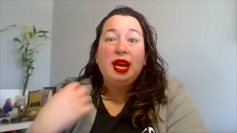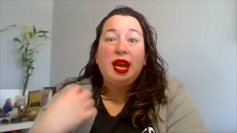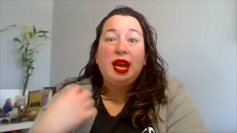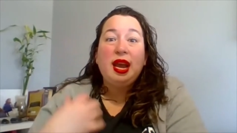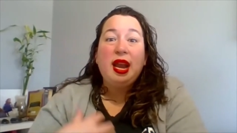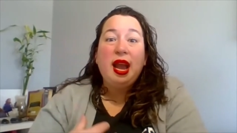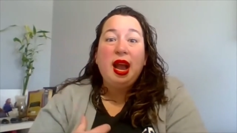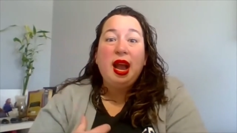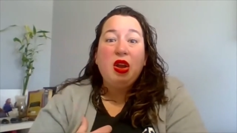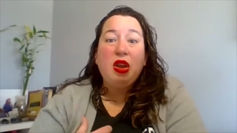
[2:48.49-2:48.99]

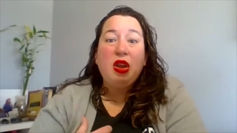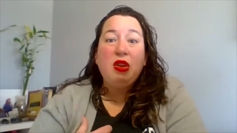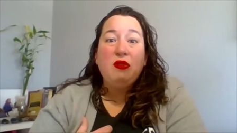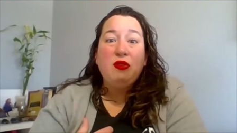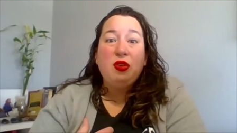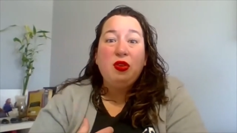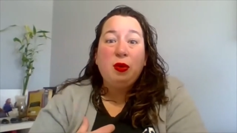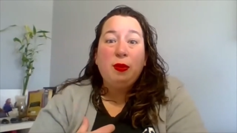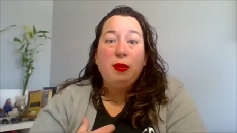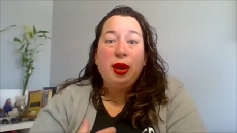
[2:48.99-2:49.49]
and how you
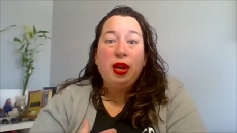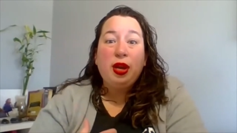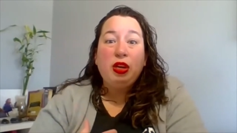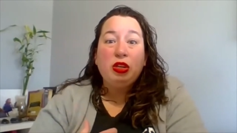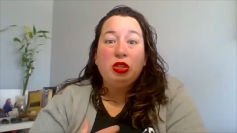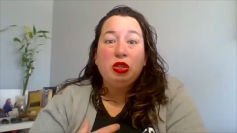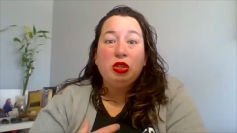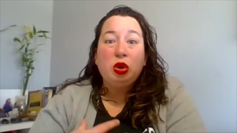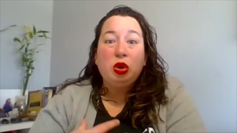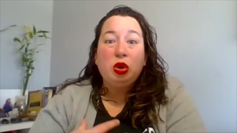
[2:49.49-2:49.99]
feel about your
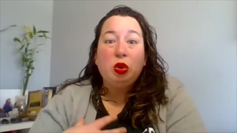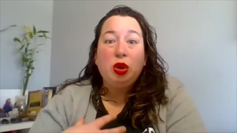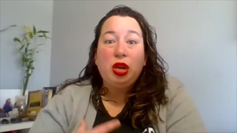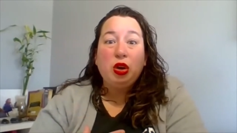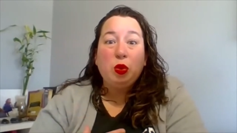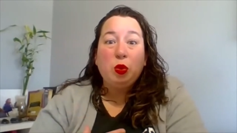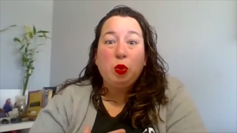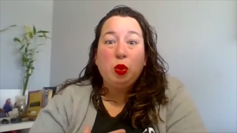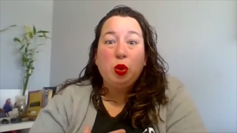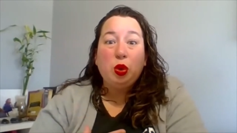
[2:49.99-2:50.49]
soul and
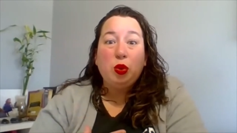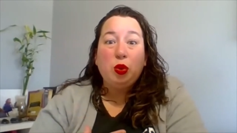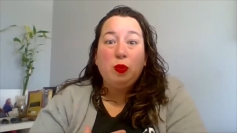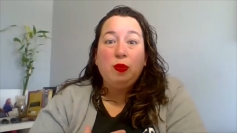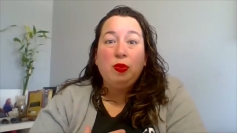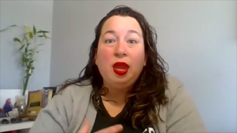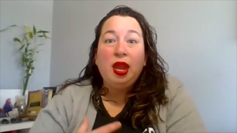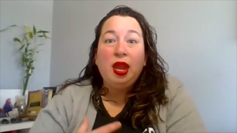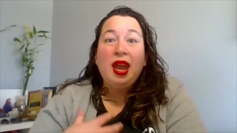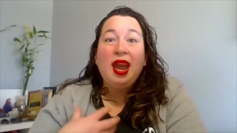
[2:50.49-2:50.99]
your womb.